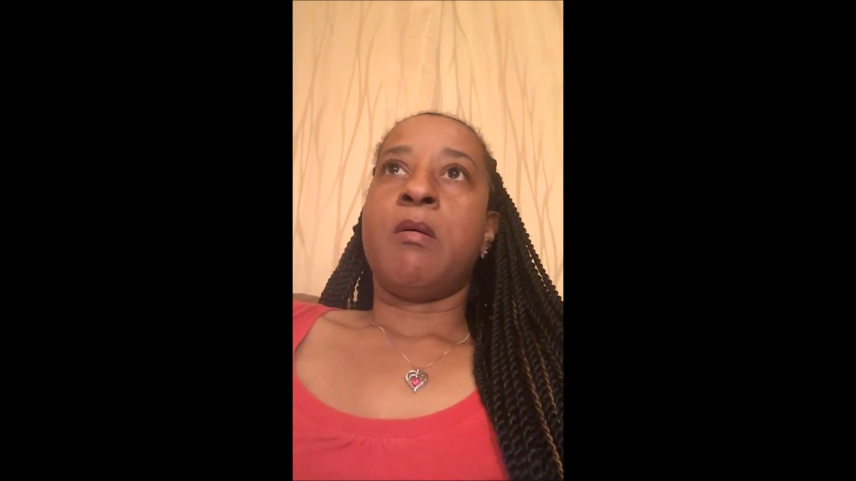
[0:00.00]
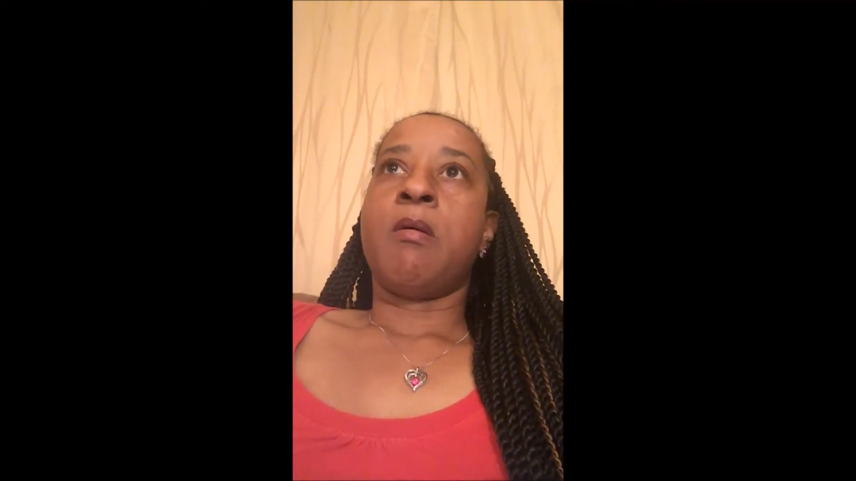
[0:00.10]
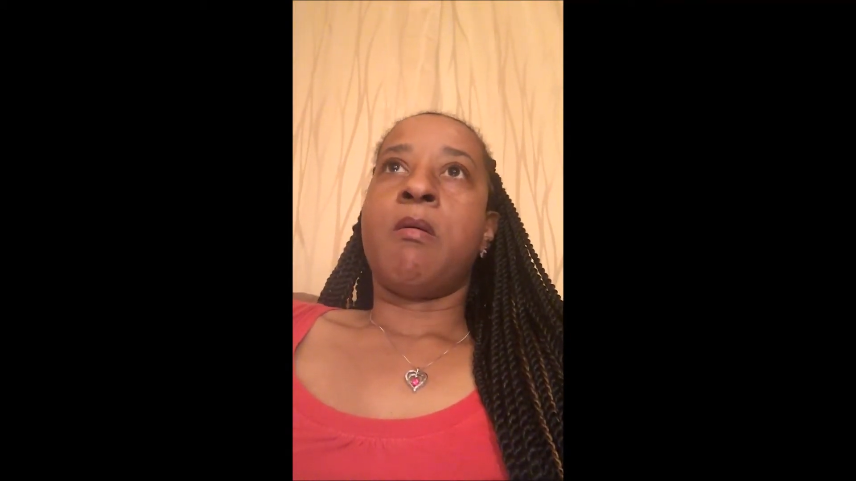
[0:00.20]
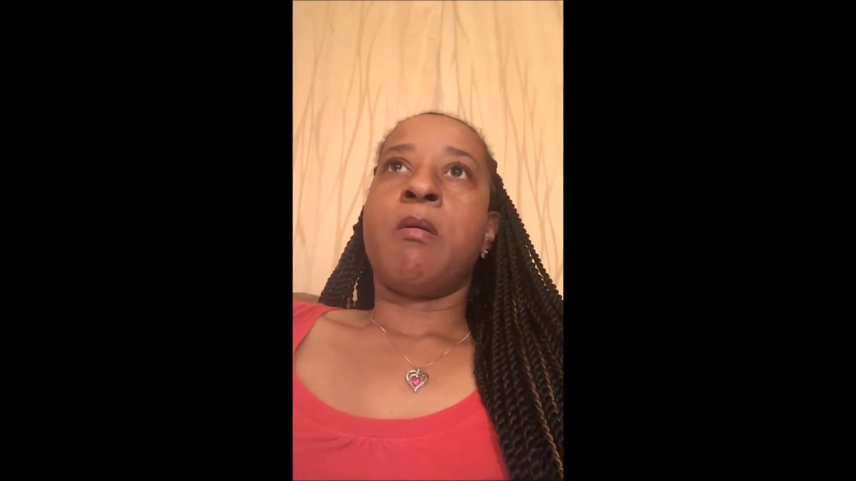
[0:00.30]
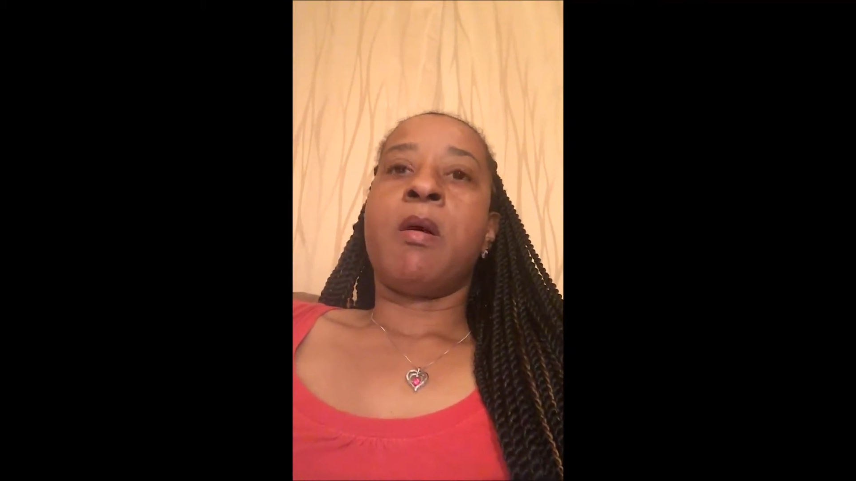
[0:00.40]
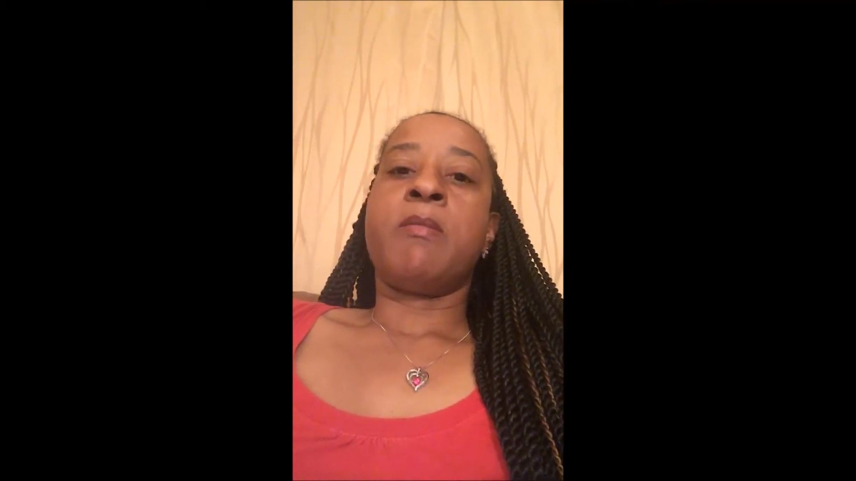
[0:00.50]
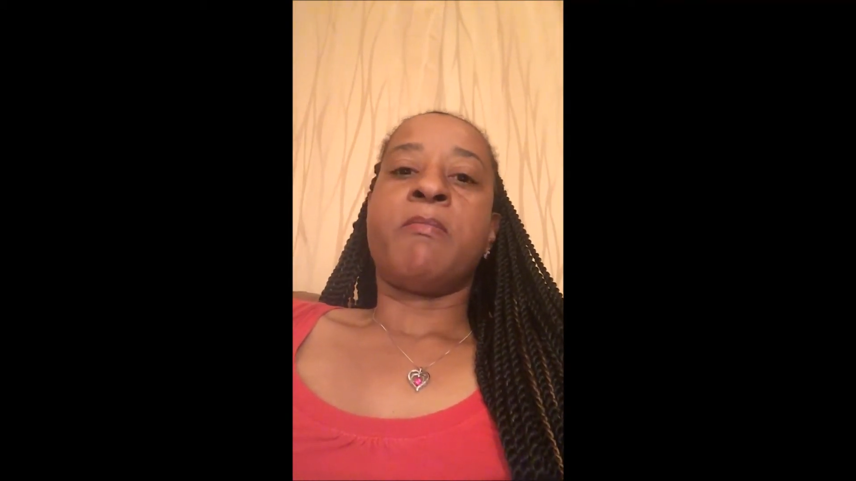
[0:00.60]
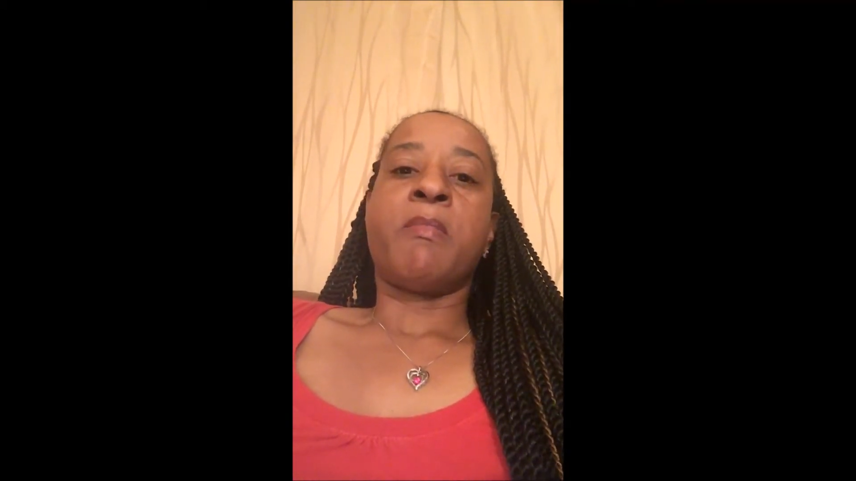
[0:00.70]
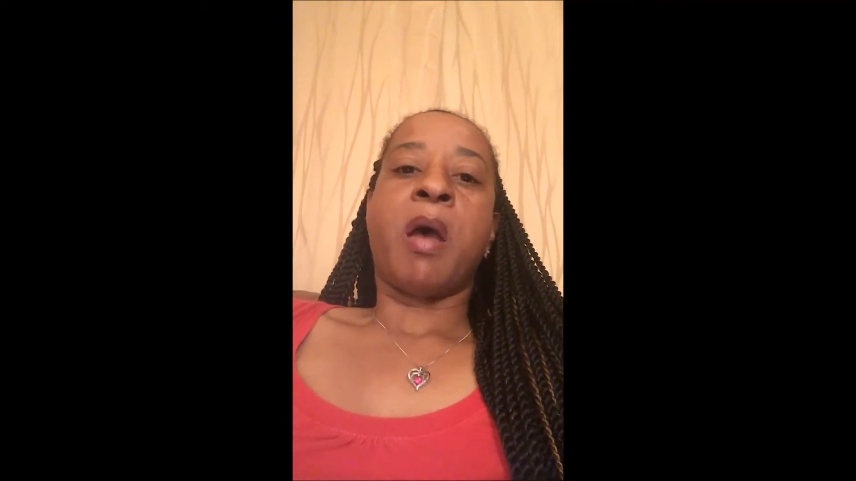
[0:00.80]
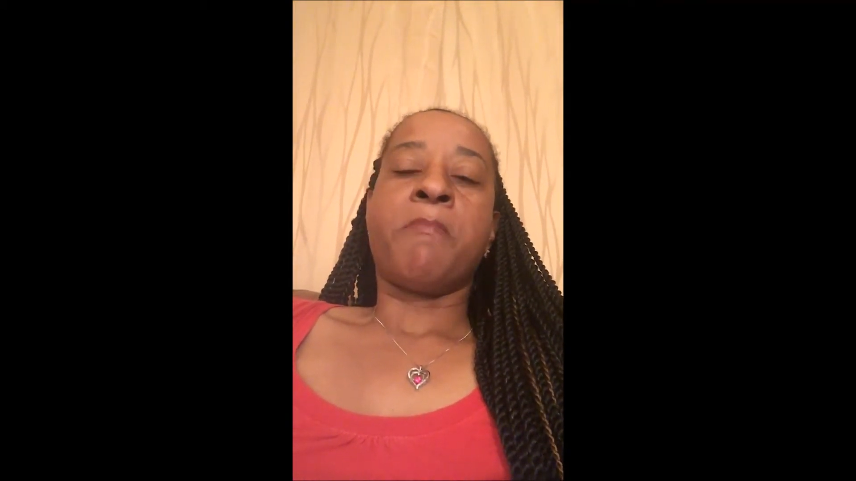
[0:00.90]

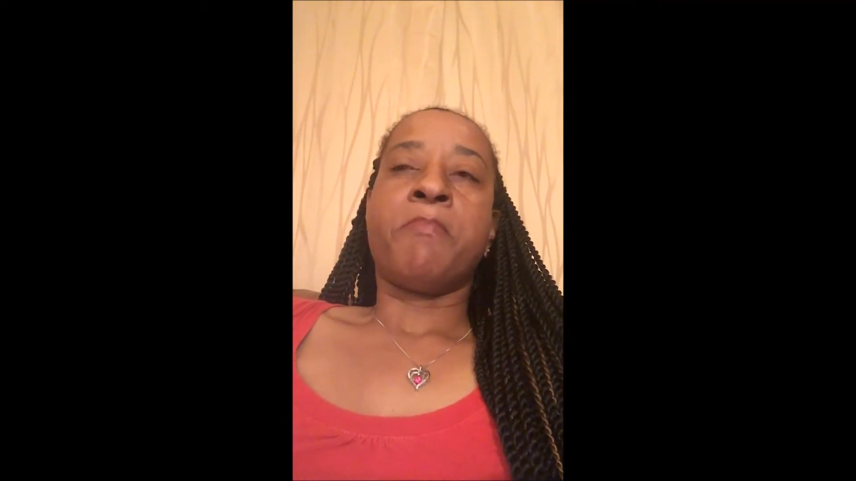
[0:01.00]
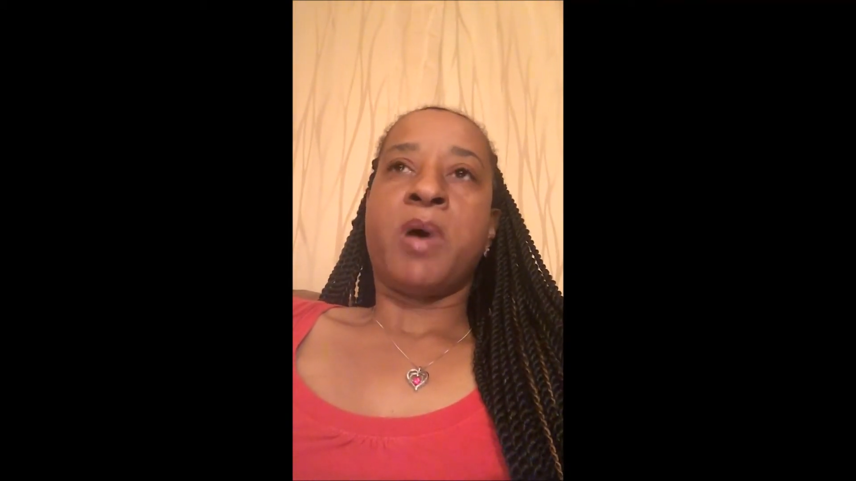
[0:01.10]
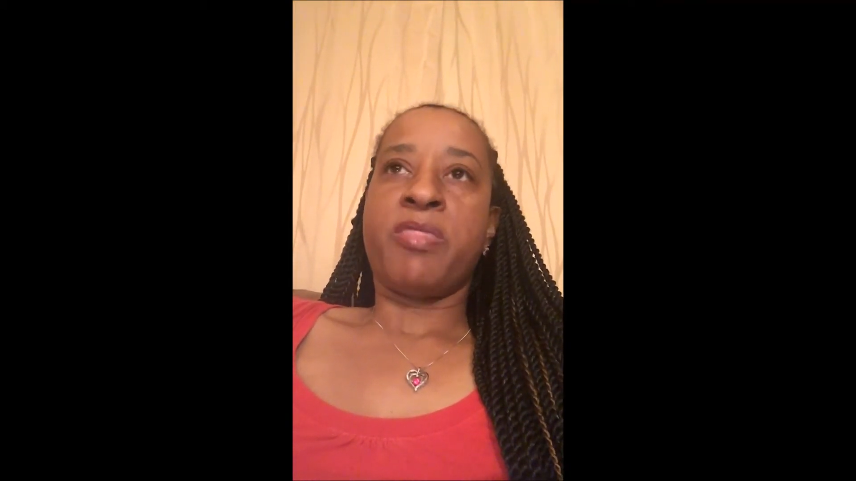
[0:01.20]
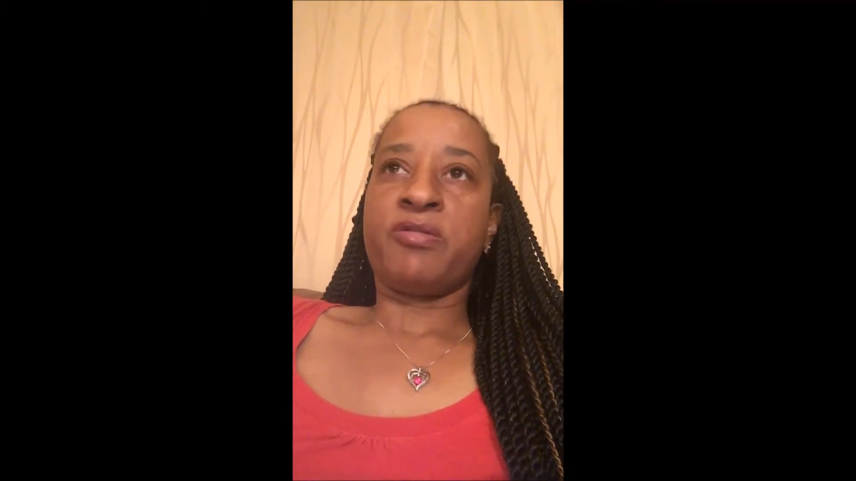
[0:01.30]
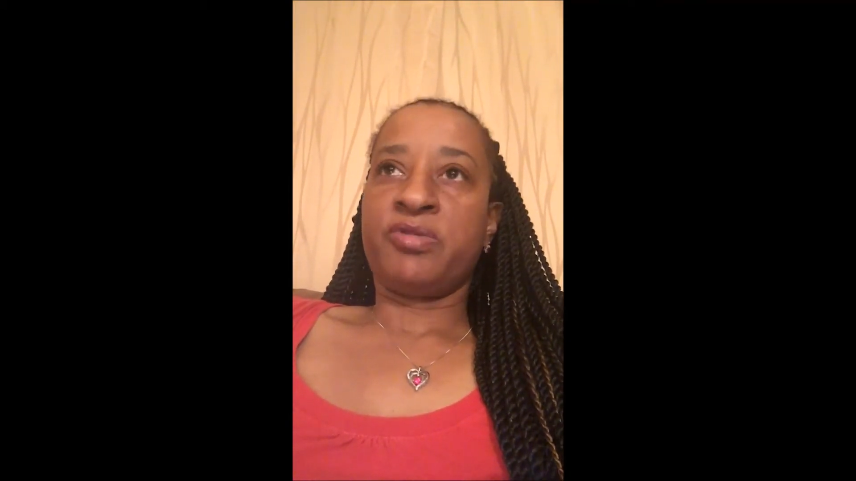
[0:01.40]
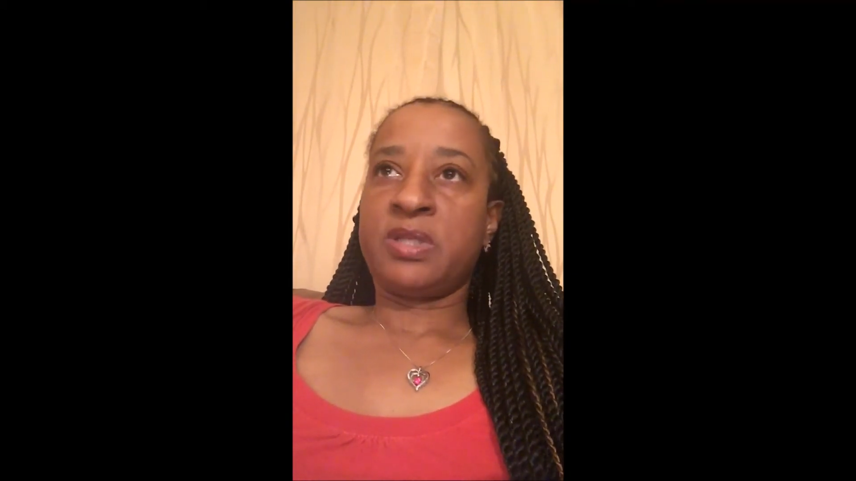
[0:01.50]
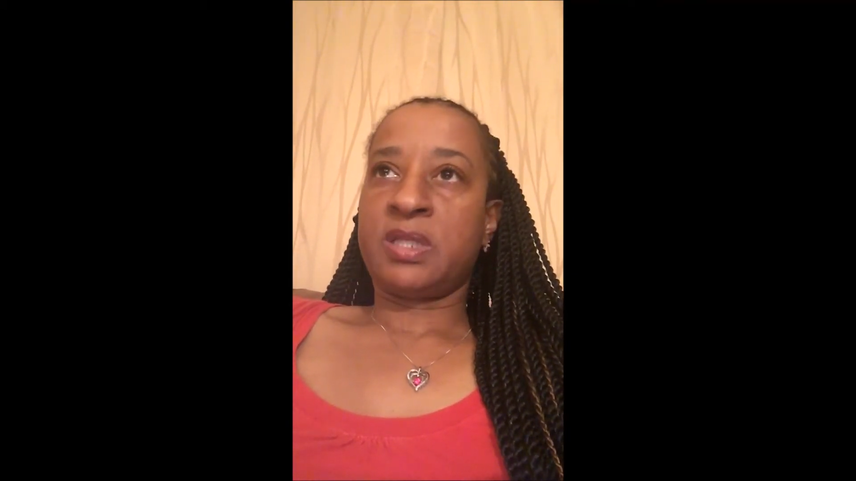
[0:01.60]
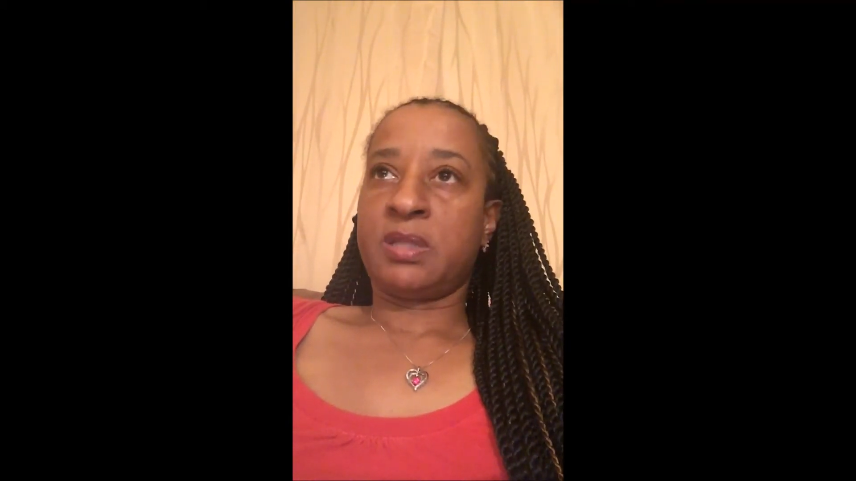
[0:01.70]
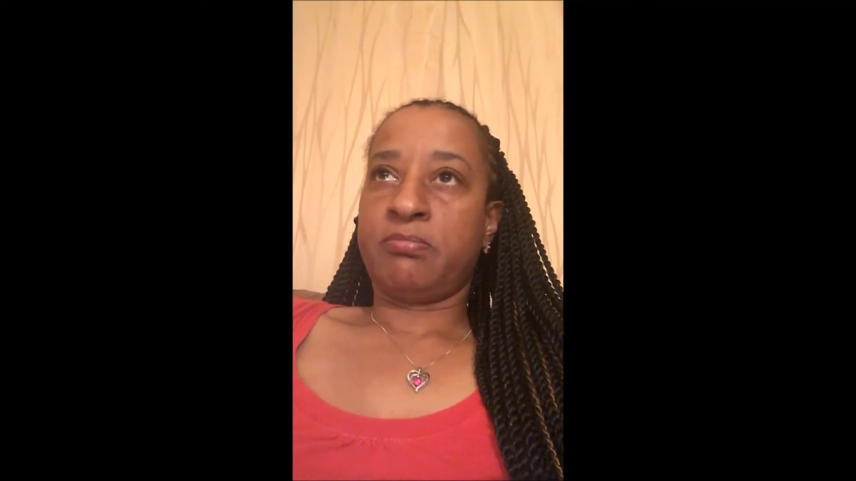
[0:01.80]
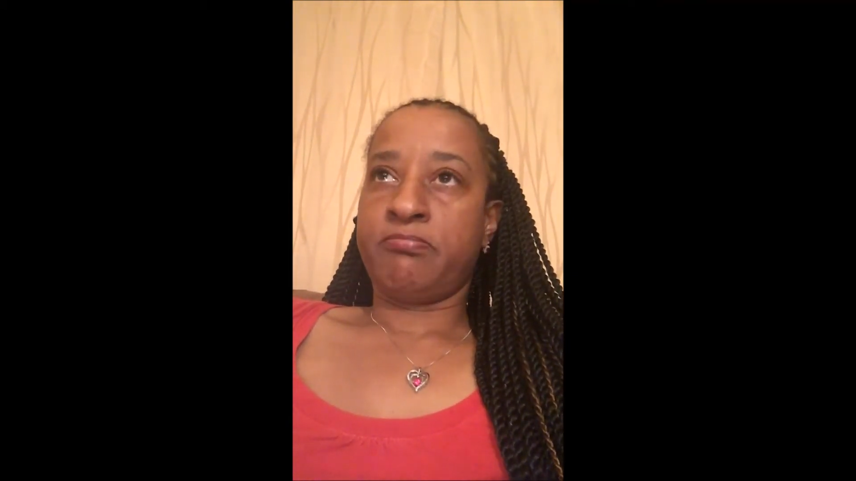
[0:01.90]
on my
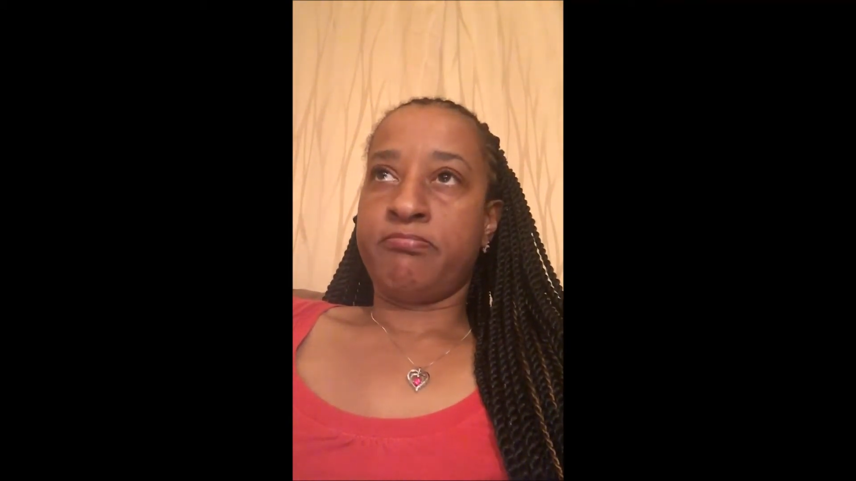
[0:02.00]
mother's